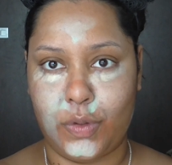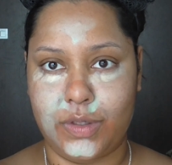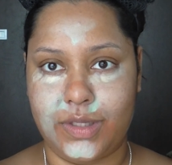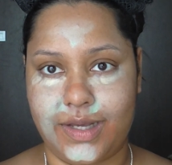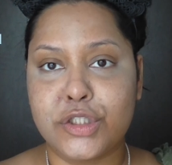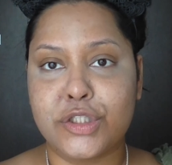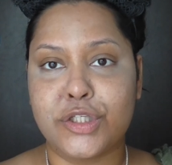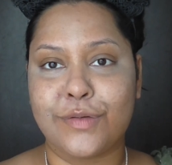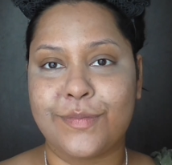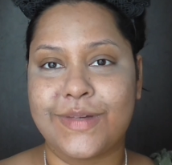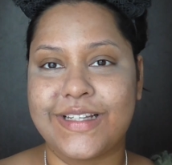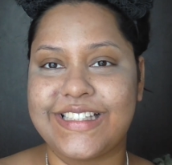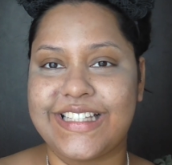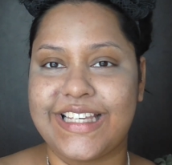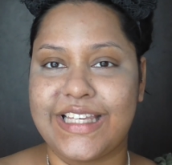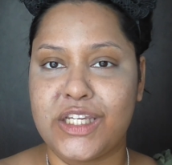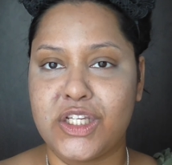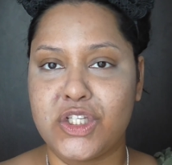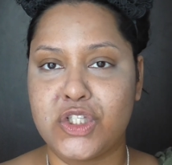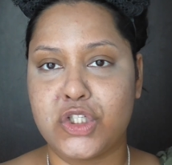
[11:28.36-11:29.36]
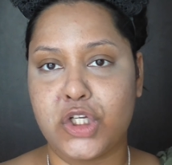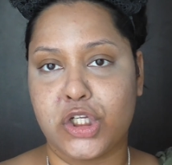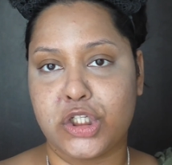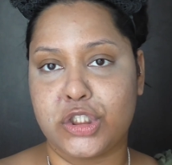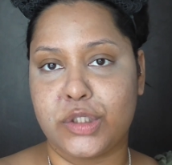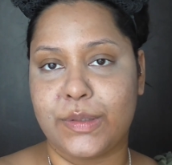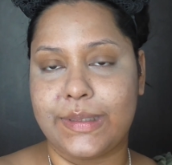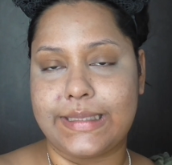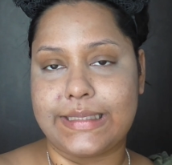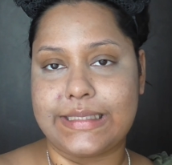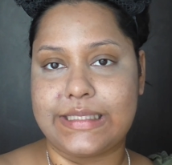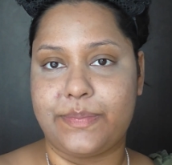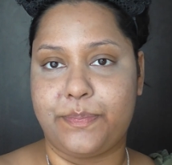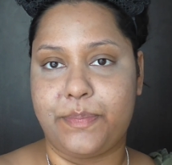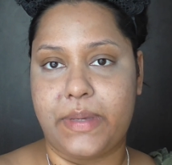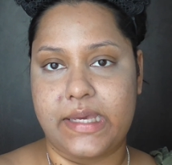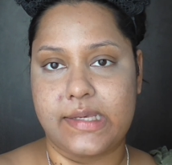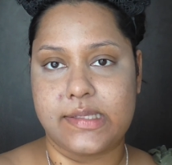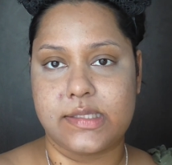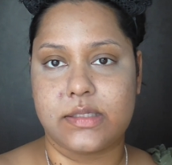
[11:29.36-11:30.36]
all. So my skin is not doing its
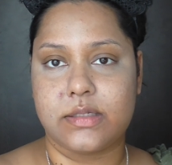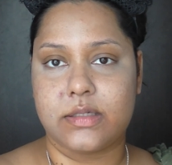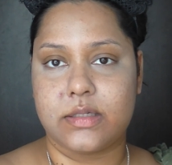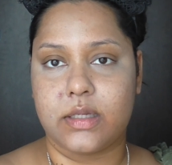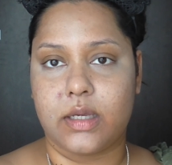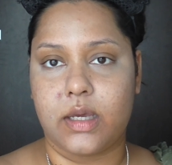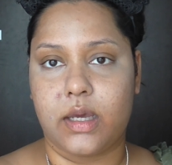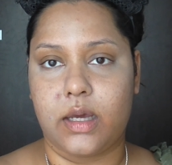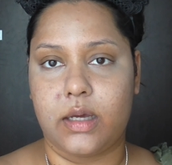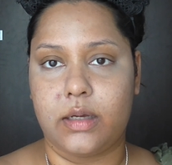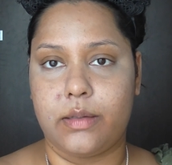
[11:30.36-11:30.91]
best